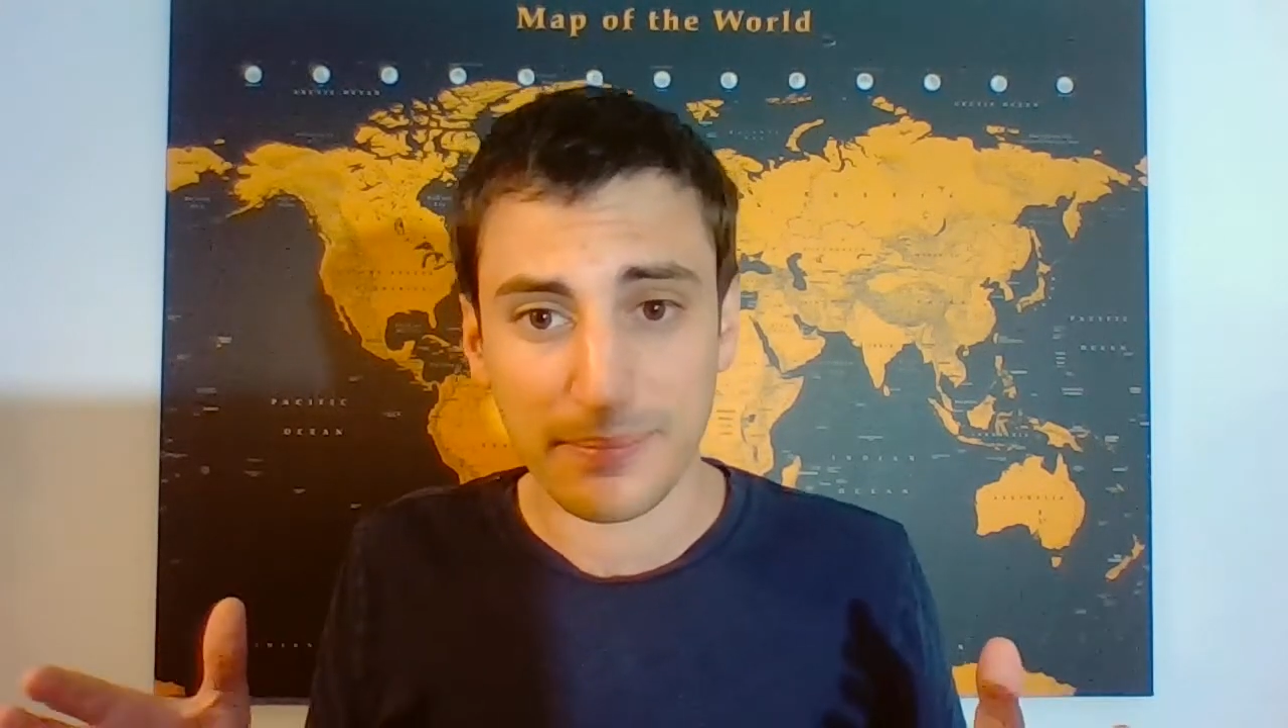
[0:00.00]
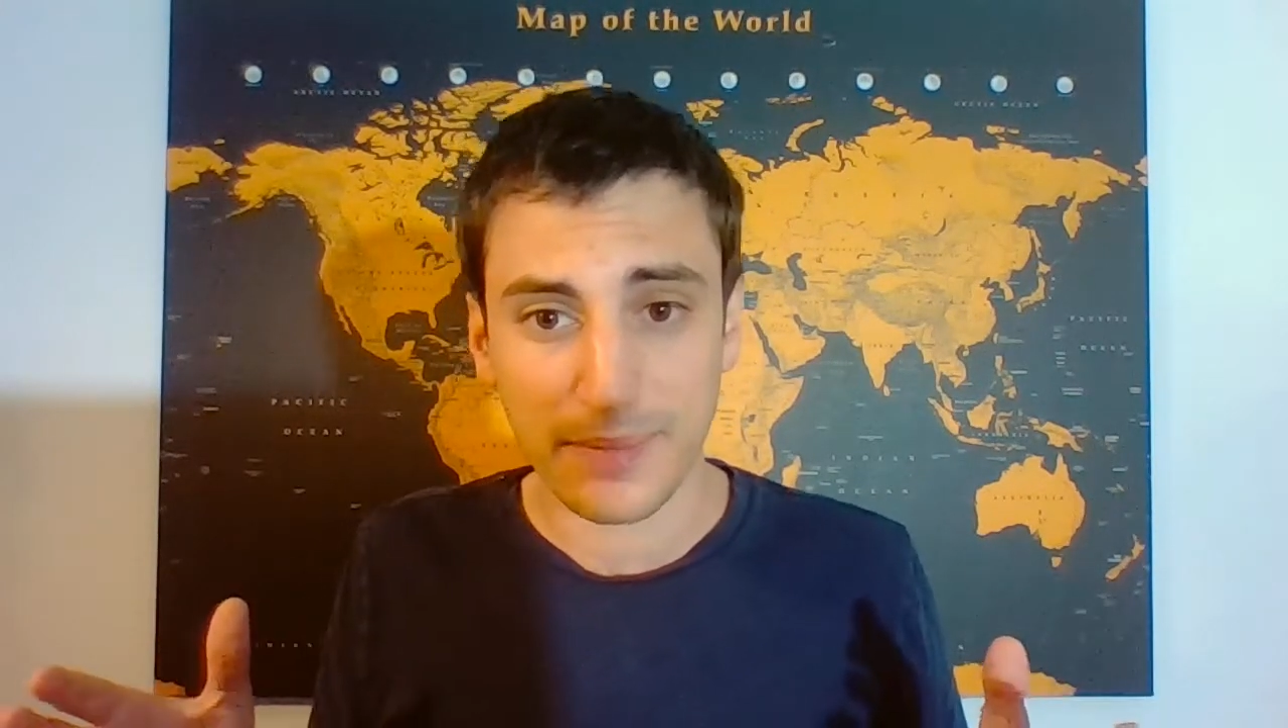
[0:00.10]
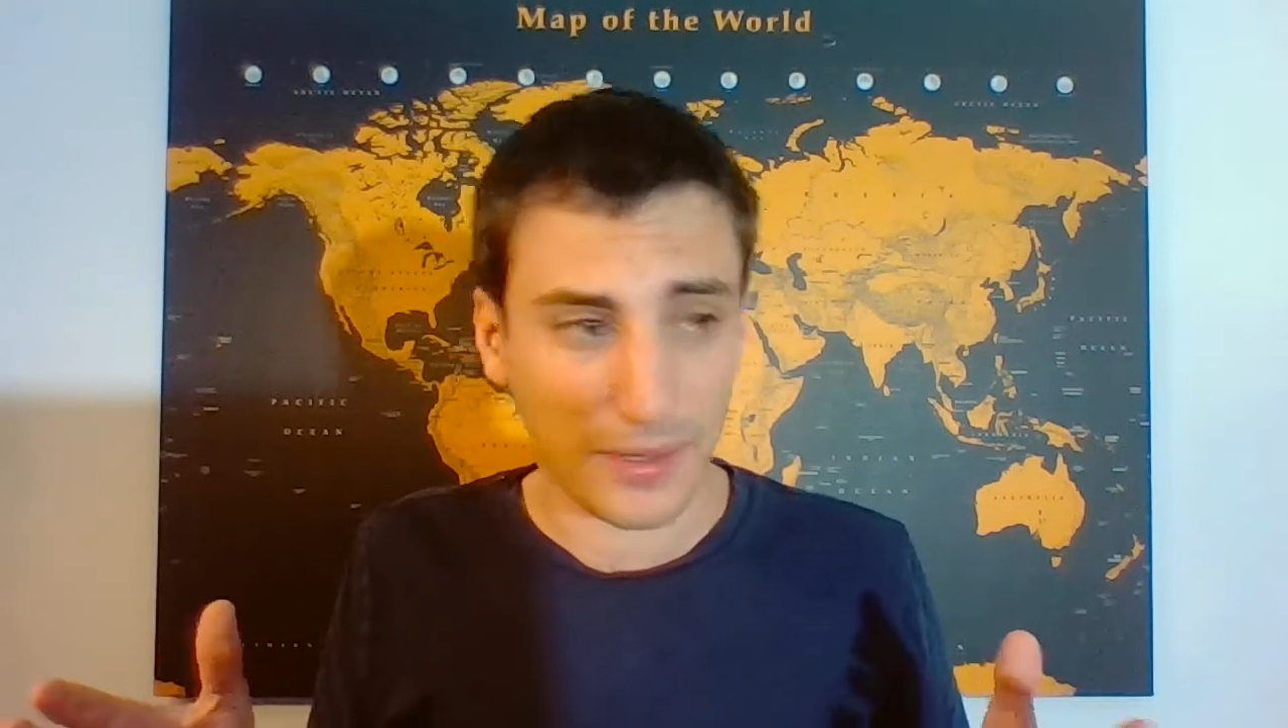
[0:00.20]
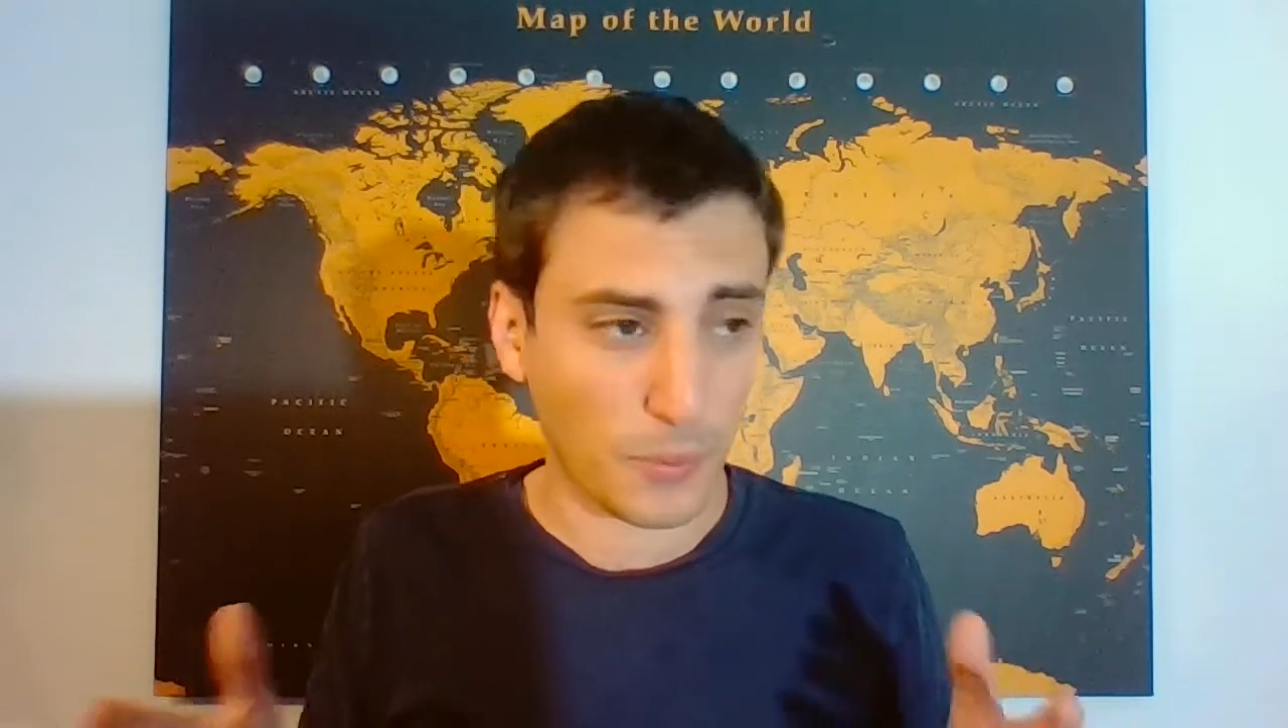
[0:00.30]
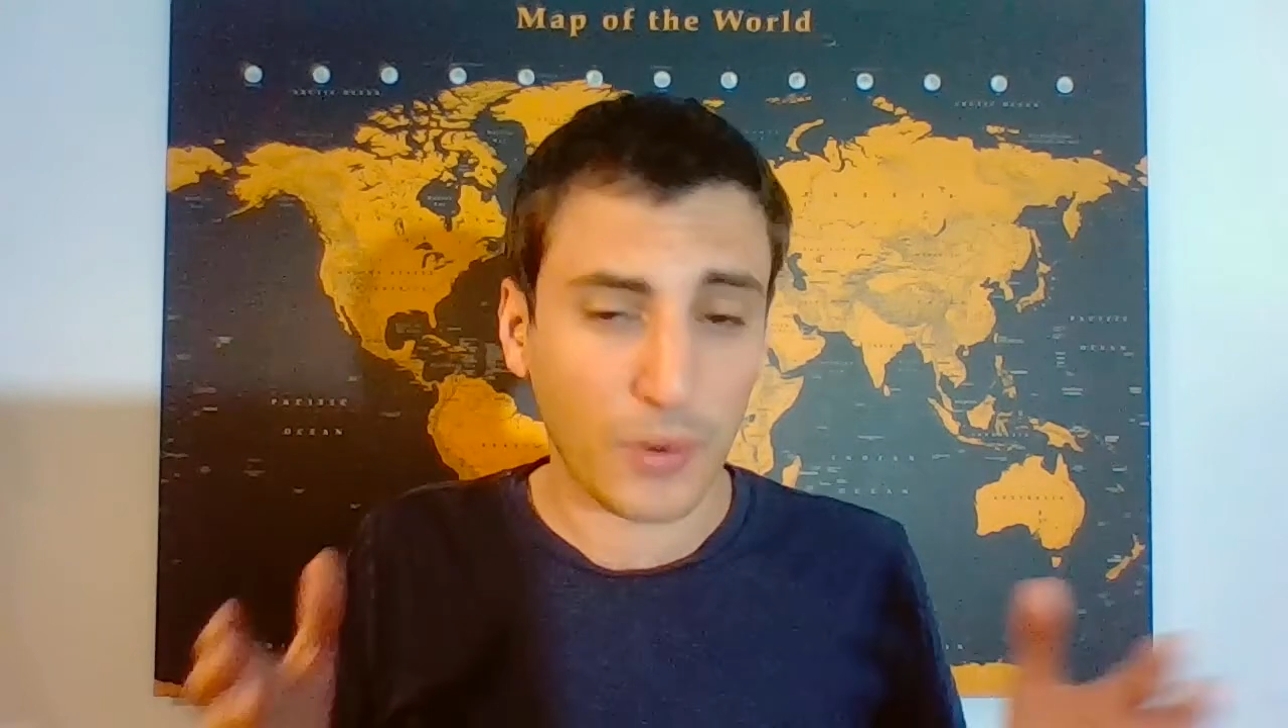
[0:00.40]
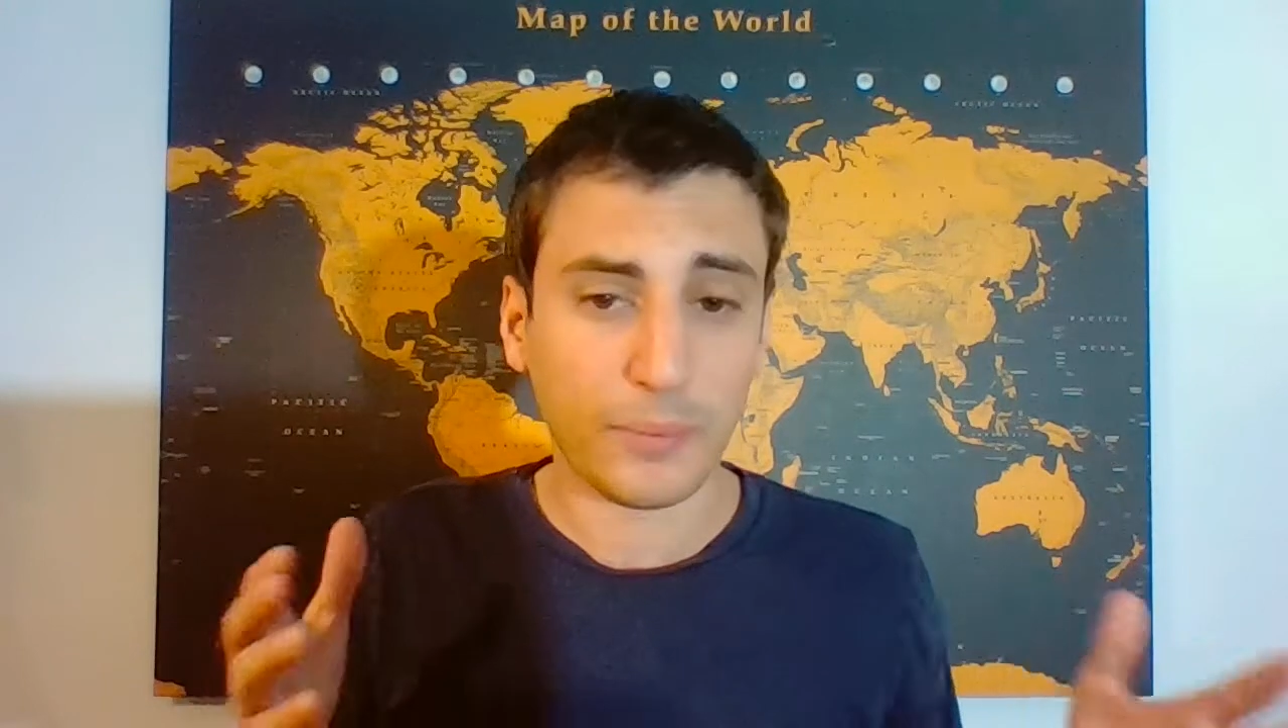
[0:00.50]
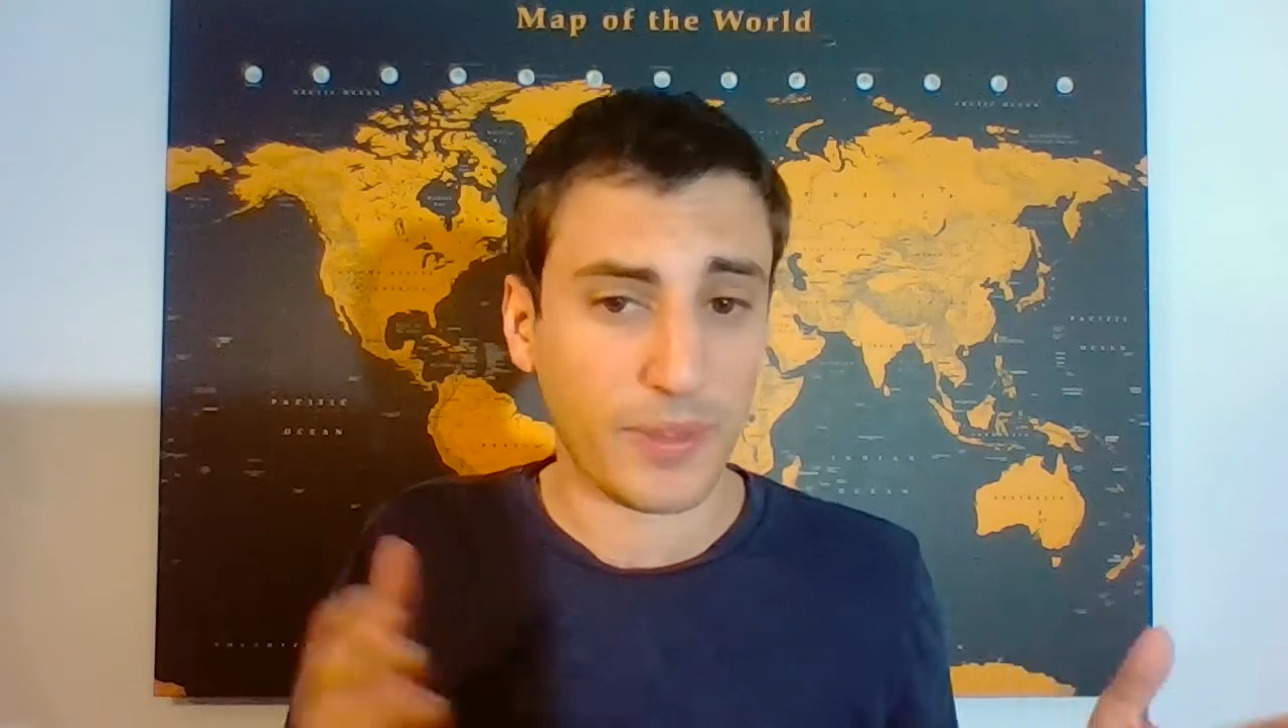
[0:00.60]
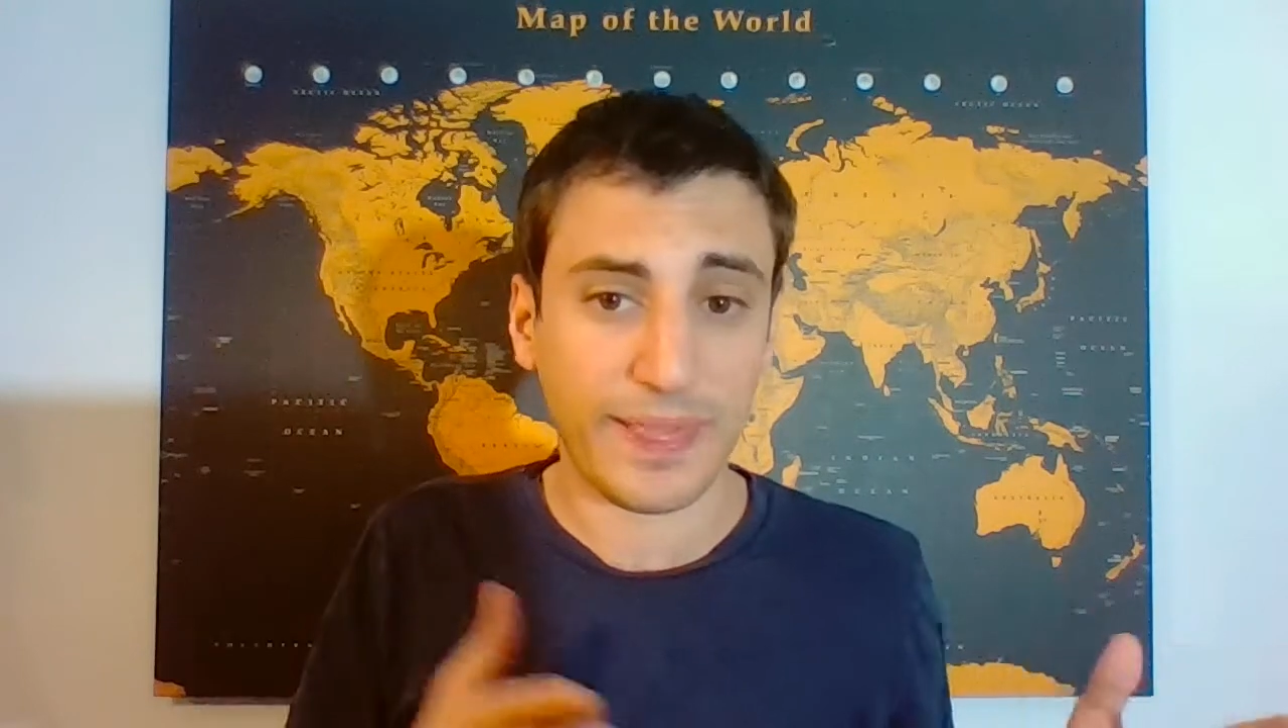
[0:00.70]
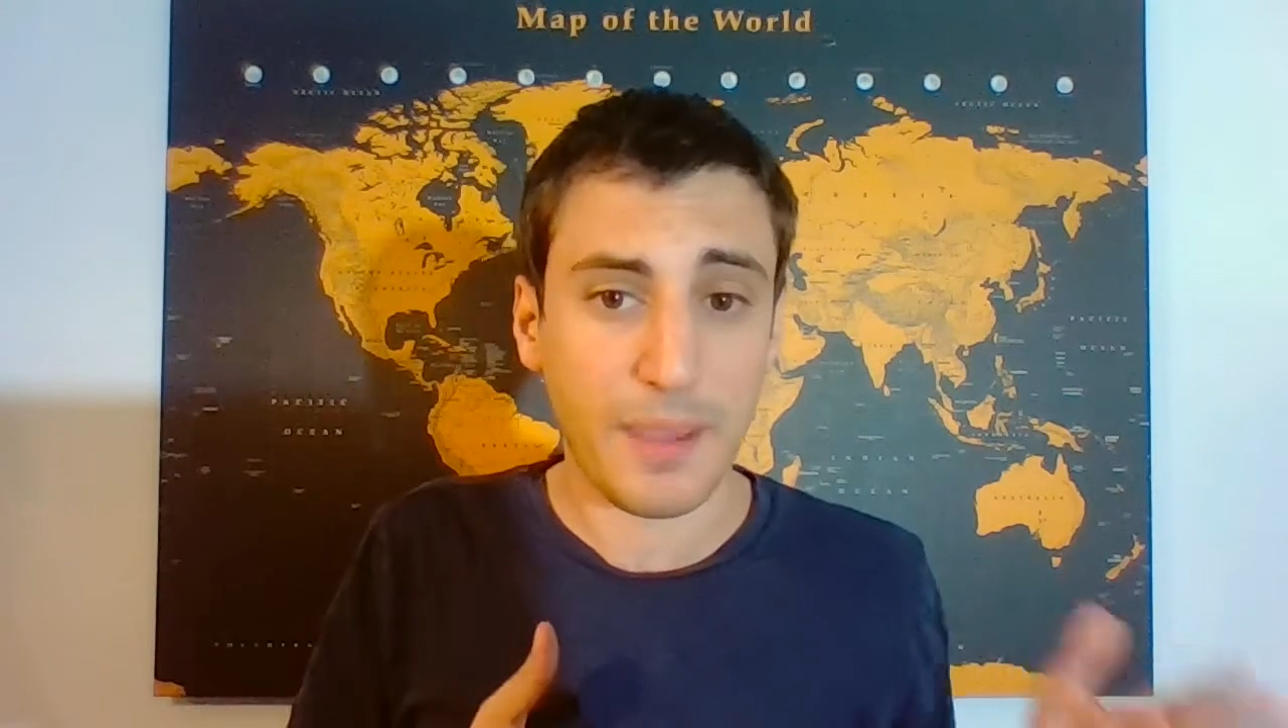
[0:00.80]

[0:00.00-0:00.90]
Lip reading: They're at war with